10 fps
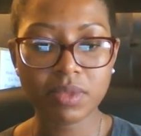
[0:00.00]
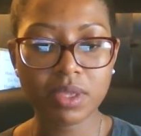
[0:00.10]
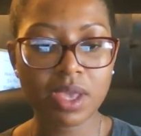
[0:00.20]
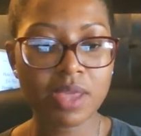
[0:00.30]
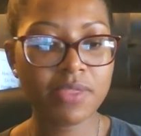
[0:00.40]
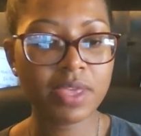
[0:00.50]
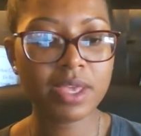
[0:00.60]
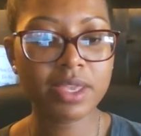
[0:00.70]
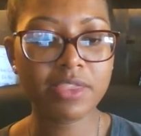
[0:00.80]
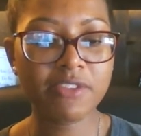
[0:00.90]
and
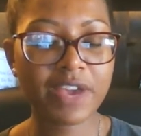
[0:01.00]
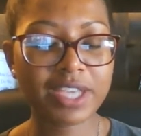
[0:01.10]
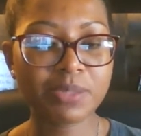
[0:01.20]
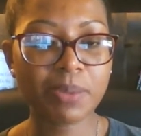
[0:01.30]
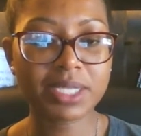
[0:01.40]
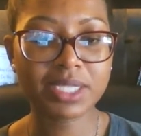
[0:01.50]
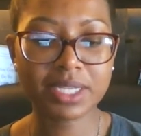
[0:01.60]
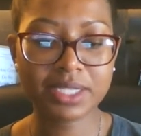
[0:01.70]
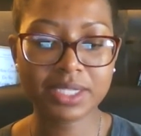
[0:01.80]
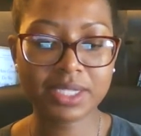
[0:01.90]
then the vice
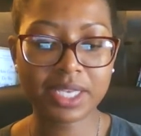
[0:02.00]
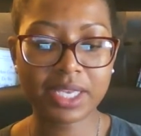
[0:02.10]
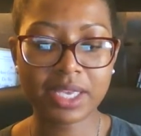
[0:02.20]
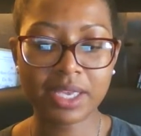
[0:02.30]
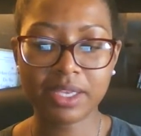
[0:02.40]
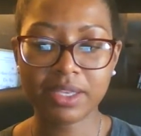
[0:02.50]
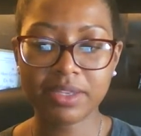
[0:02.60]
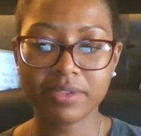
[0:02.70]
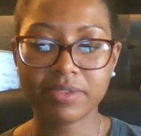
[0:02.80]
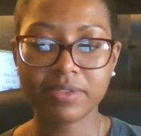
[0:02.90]
presidency,
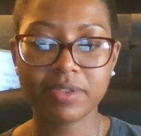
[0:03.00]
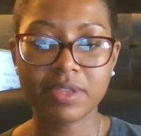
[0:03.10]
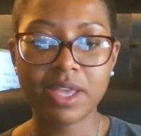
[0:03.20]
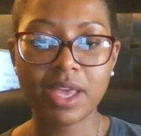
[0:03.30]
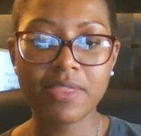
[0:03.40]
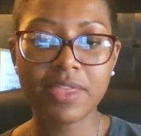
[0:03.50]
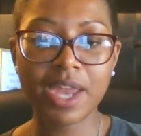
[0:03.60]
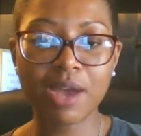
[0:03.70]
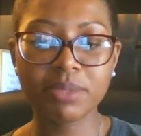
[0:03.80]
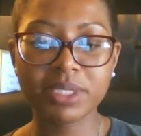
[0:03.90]
and then
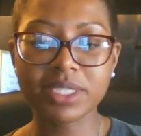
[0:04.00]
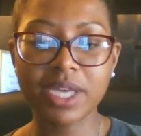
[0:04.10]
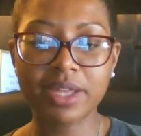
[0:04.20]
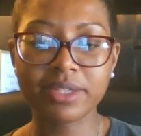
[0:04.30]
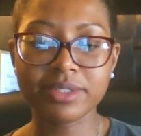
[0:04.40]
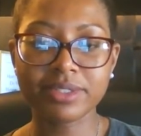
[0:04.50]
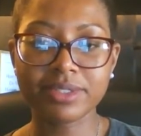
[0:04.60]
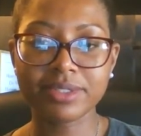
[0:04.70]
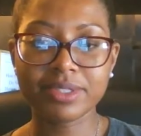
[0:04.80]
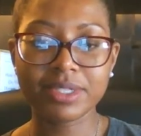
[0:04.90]
I'll be done.
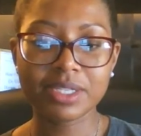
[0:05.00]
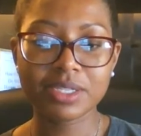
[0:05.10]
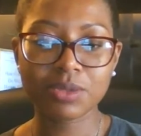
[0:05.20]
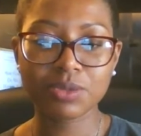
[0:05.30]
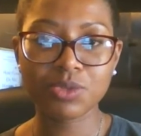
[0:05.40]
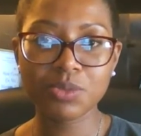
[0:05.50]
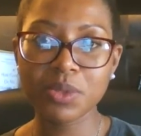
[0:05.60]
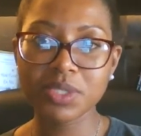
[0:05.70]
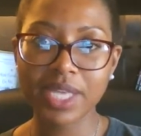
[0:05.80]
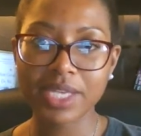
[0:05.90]
So 2
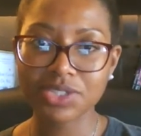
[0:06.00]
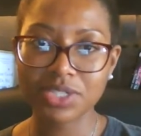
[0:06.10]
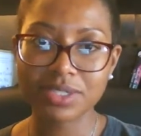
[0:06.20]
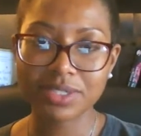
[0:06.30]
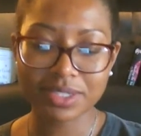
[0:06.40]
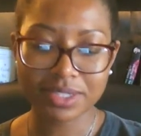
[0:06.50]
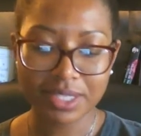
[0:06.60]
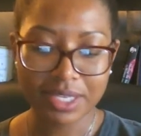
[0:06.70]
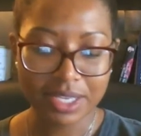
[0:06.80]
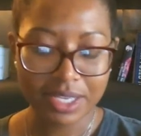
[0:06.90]
more sections.
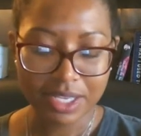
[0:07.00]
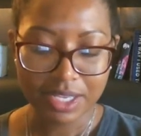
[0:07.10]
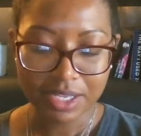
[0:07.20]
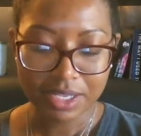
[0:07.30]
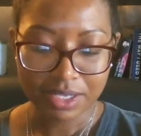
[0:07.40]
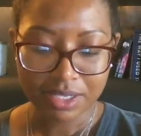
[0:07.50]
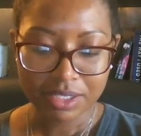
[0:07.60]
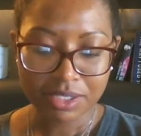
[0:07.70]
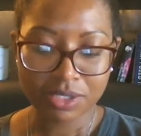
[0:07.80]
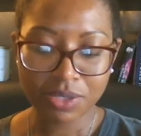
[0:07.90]

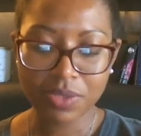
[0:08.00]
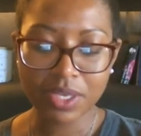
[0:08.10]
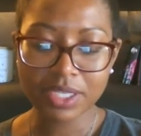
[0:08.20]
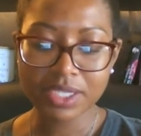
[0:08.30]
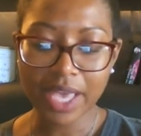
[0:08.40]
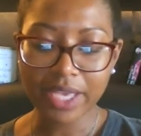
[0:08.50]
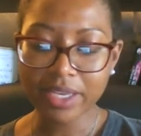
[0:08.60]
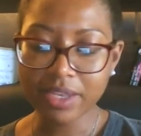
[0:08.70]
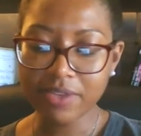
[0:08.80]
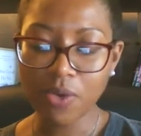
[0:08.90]
So the
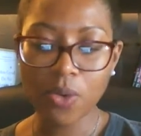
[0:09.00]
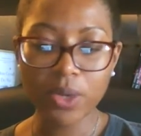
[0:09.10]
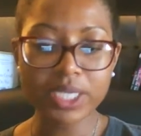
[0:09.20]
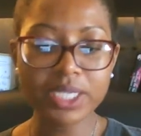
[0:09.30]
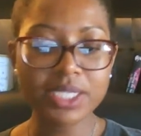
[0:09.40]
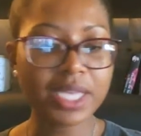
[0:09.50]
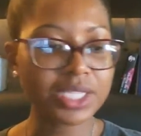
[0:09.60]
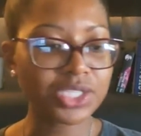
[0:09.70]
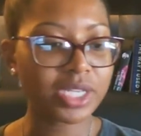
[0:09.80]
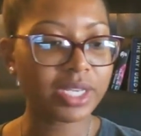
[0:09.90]
executive
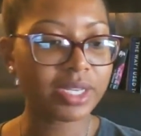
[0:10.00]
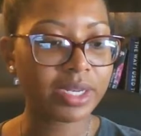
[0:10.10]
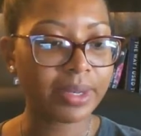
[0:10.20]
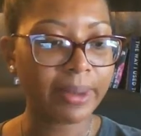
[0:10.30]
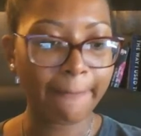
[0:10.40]
organization.